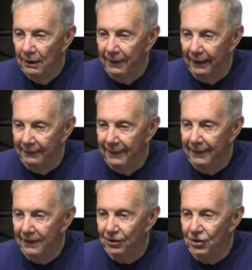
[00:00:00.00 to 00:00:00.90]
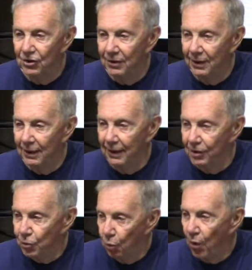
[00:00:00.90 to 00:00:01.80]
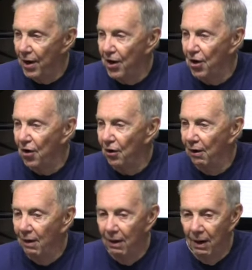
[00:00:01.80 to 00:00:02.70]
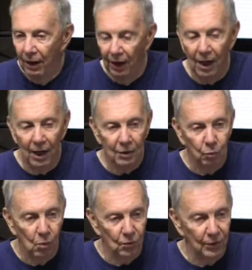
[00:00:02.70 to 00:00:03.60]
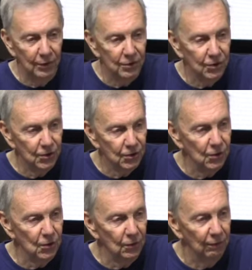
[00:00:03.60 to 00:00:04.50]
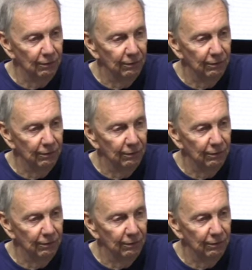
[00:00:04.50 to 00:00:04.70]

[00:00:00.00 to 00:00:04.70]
that this is where God wanted us to serve.